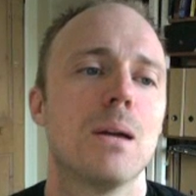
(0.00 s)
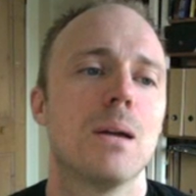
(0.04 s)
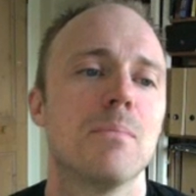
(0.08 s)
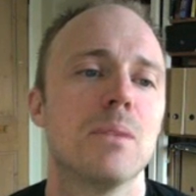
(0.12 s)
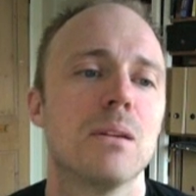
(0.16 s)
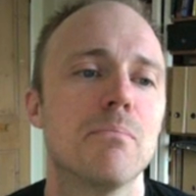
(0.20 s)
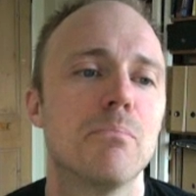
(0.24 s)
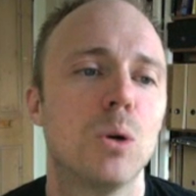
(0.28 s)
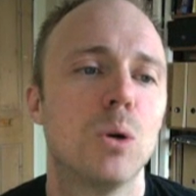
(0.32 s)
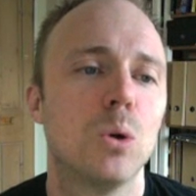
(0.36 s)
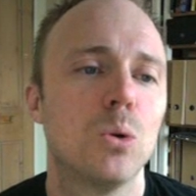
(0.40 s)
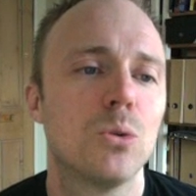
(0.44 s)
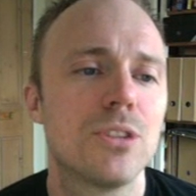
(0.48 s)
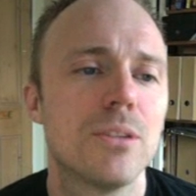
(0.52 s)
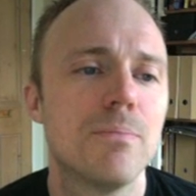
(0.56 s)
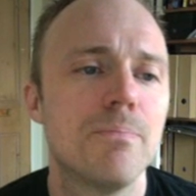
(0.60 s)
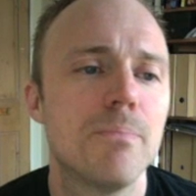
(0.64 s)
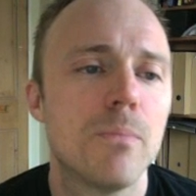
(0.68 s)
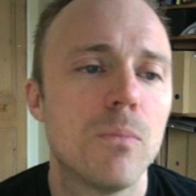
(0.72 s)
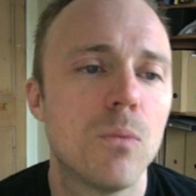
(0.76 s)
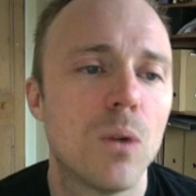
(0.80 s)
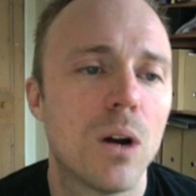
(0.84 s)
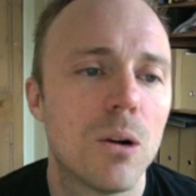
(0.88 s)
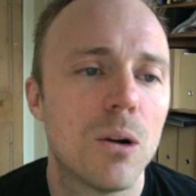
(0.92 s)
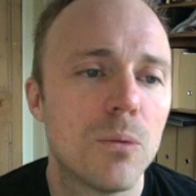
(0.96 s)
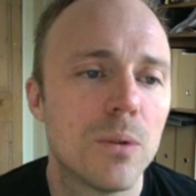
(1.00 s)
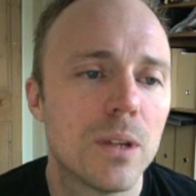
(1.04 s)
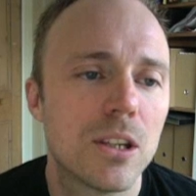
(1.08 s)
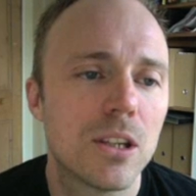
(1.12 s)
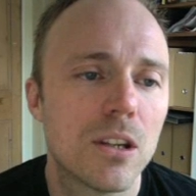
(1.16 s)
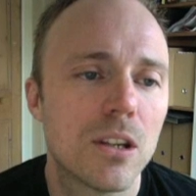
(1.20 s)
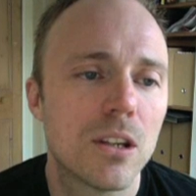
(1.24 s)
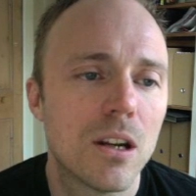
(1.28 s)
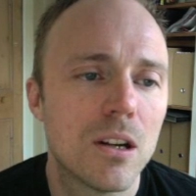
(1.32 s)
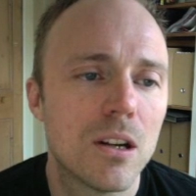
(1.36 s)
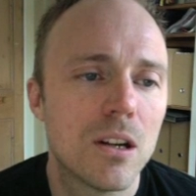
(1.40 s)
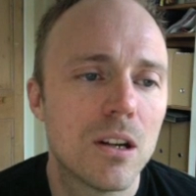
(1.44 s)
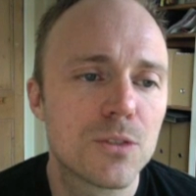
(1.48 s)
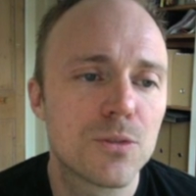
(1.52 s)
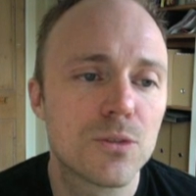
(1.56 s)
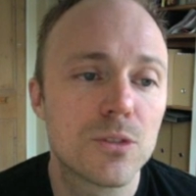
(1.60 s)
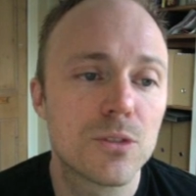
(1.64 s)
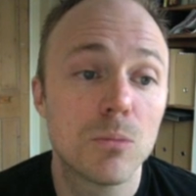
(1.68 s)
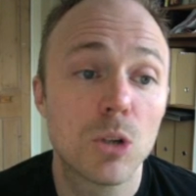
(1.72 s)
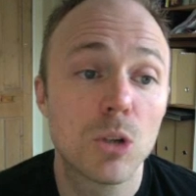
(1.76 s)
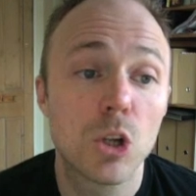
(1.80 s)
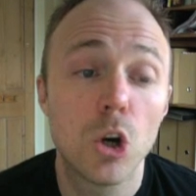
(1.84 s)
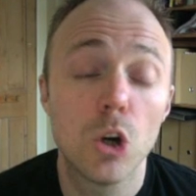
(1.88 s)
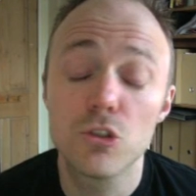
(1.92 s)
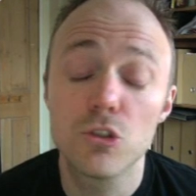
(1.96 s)
might be important? Well, we could ask
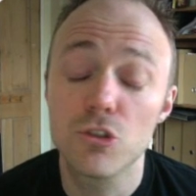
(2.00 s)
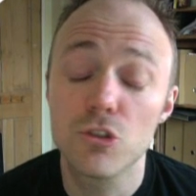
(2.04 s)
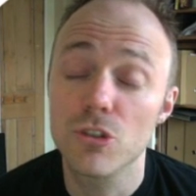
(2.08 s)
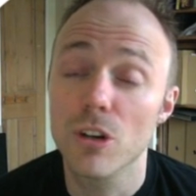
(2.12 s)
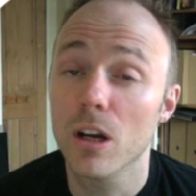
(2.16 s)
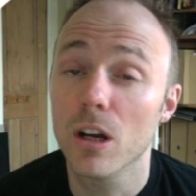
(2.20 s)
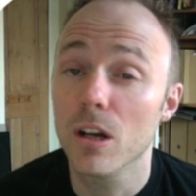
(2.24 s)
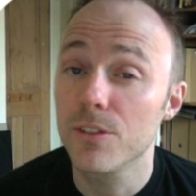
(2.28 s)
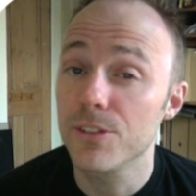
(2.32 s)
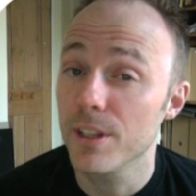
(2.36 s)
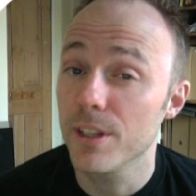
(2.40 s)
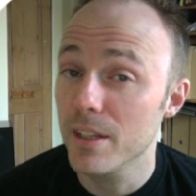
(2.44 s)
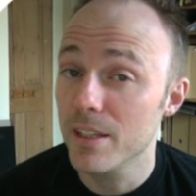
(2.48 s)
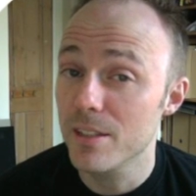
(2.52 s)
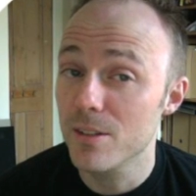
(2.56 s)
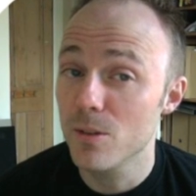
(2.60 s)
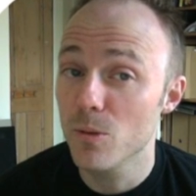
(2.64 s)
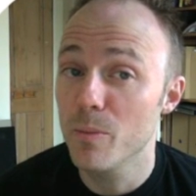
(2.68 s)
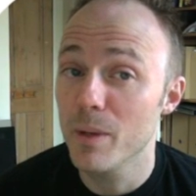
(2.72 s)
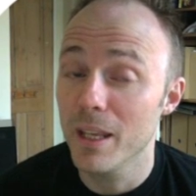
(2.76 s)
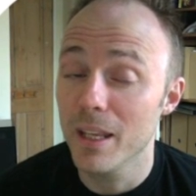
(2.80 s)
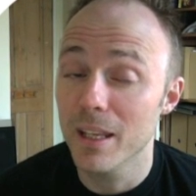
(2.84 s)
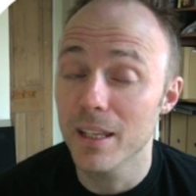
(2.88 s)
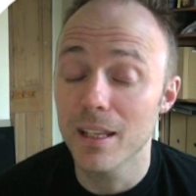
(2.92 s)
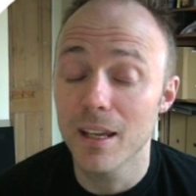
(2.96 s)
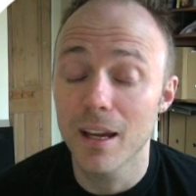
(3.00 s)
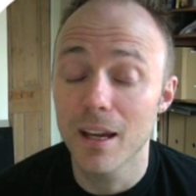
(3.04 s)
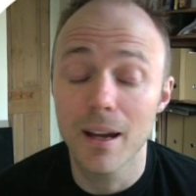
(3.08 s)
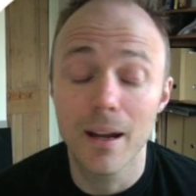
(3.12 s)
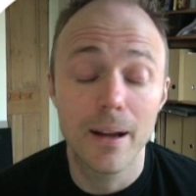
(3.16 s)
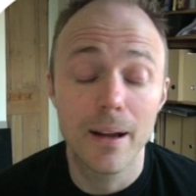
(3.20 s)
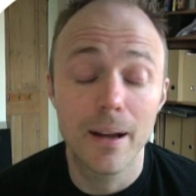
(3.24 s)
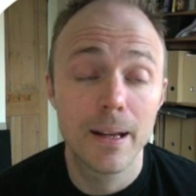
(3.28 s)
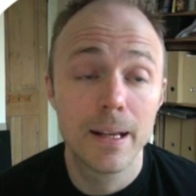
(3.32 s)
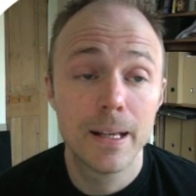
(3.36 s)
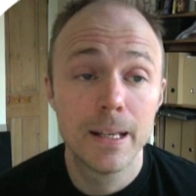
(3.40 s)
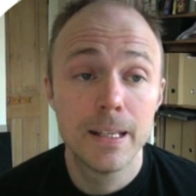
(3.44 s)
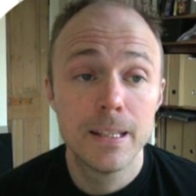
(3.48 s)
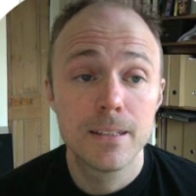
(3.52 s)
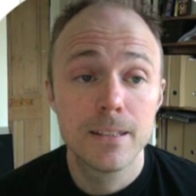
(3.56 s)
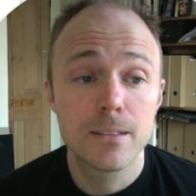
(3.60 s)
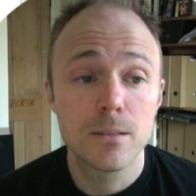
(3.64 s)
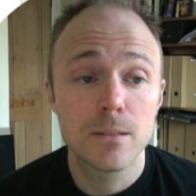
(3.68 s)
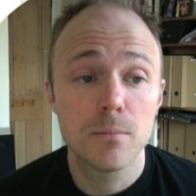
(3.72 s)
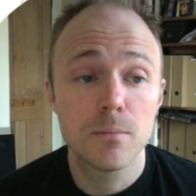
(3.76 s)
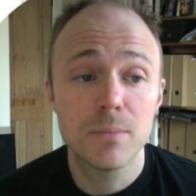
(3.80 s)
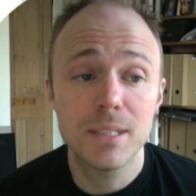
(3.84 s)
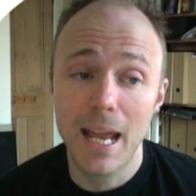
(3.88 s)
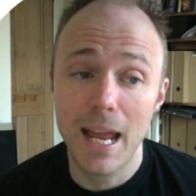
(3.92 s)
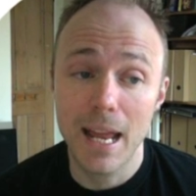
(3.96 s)
some contrast. So this will be
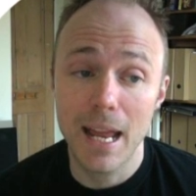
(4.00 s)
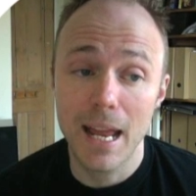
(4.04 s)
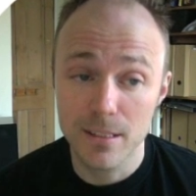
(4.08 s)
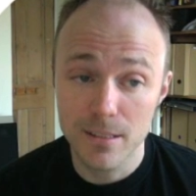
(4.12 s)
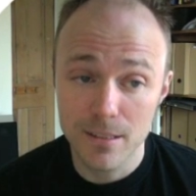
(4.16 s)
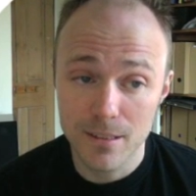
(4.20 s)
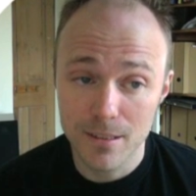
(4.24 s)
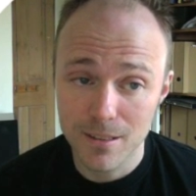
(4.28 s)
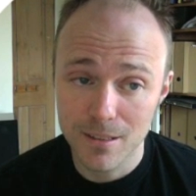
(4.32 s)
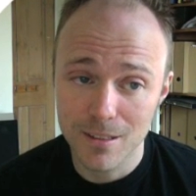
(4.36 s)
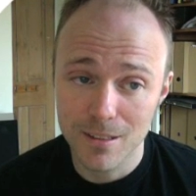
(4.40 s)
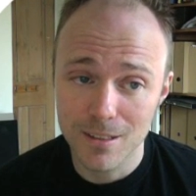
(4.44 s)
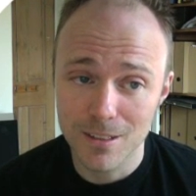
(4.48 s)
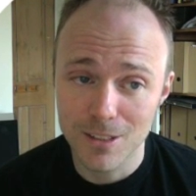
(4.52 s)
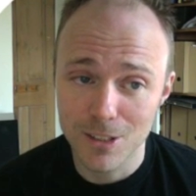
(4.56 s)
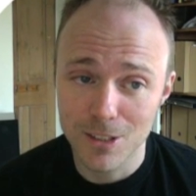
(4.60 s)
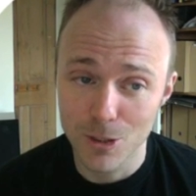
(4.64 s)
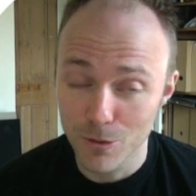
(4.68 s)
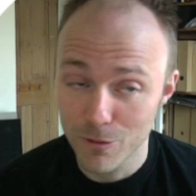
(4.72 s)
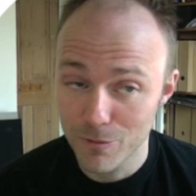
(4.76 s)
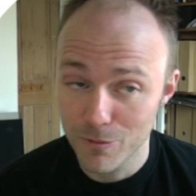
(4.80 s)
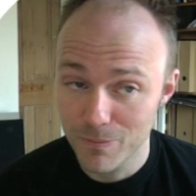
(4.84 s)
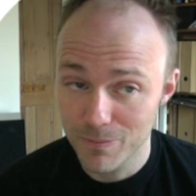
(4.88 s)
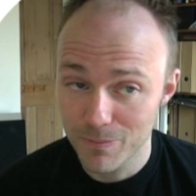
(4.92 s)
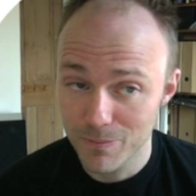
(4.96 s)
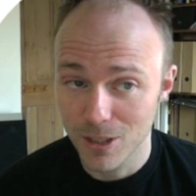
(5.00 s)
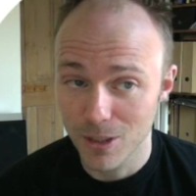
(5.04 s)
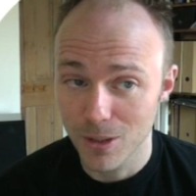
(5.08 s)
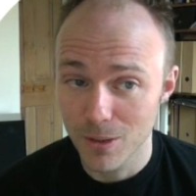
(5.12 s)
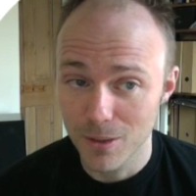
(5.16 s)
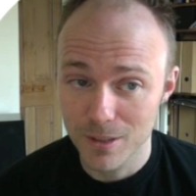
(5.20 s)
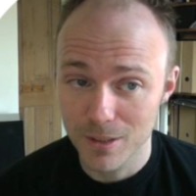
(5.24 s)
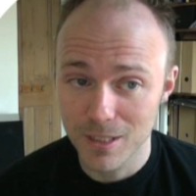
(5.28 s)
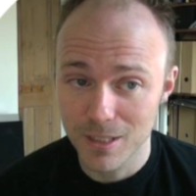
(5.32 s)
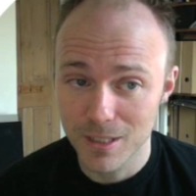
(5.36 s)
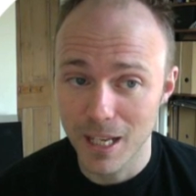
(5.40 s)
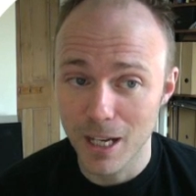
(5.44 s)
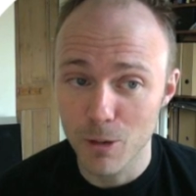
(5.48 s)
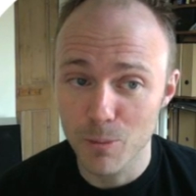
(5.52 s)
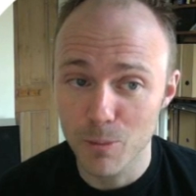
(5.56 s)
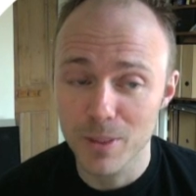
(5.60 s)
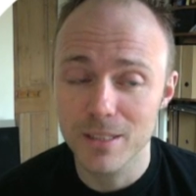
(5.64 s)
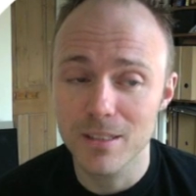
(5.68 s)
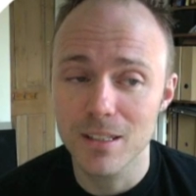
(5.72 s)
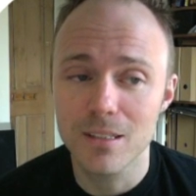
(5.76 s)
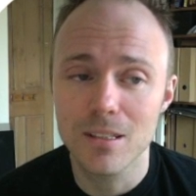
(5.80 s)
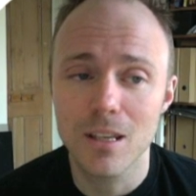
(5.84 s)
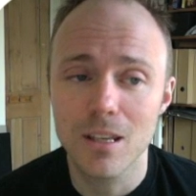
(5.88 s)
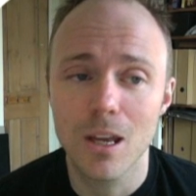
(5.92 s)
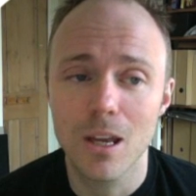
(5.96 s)
some tests to help
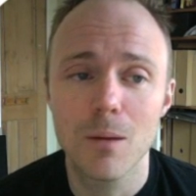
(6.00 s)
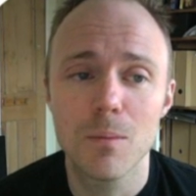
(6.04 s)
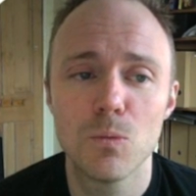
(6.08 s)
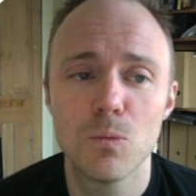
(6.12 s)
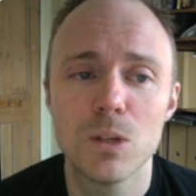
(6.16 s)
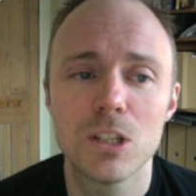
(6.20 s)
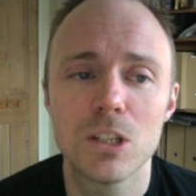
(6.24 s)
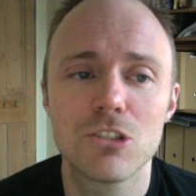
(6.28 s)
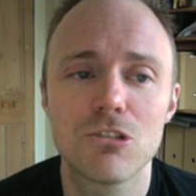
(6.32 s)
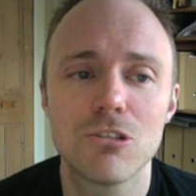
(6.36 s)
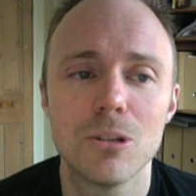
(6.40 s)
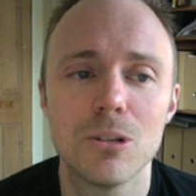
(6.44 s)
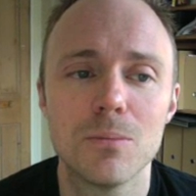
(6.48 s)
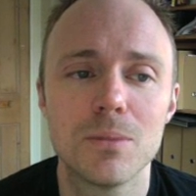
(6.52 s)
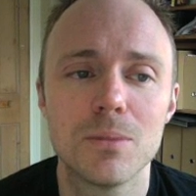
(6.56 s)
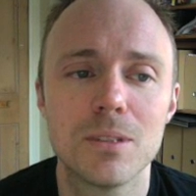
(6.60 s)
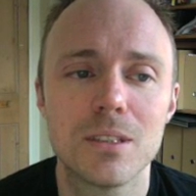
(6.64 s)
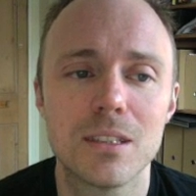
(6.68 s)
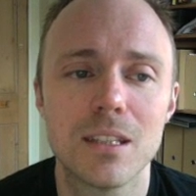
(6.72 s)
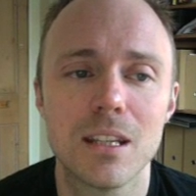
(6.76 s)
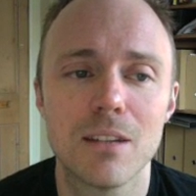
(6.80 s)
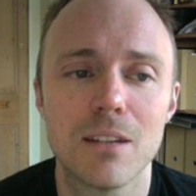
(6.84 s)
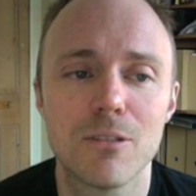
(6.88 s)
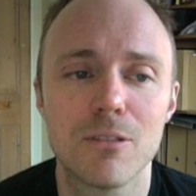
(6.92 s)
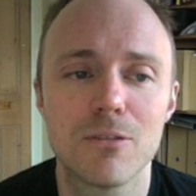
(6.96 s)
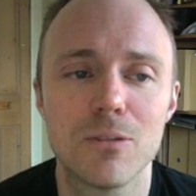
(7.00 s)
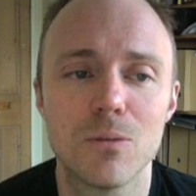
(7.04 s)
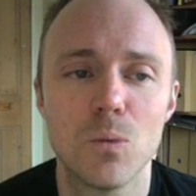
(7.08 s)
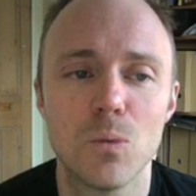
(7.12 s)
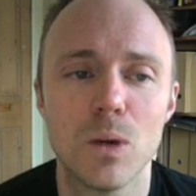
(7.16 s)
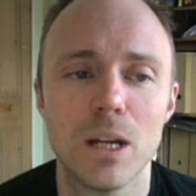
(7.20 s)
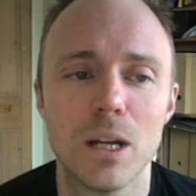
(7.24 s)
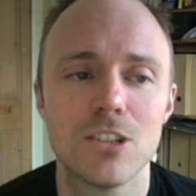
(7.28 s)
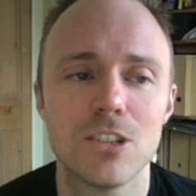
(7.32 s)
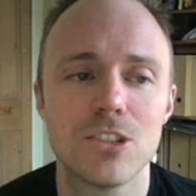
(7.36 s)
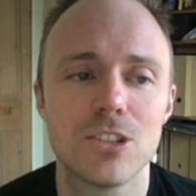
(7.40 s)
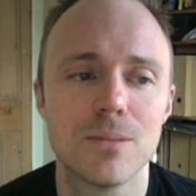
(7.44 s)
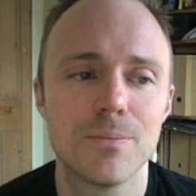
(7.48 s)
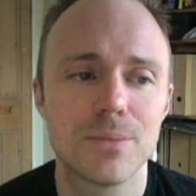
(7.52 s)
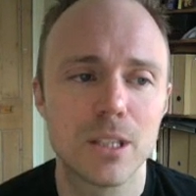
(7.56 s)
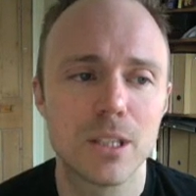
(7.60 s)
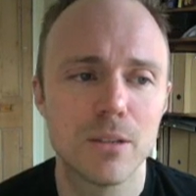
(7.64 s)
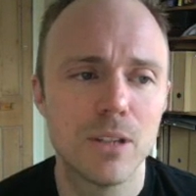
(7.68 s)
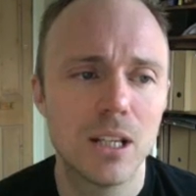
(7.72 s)
us determine which groups differ from which.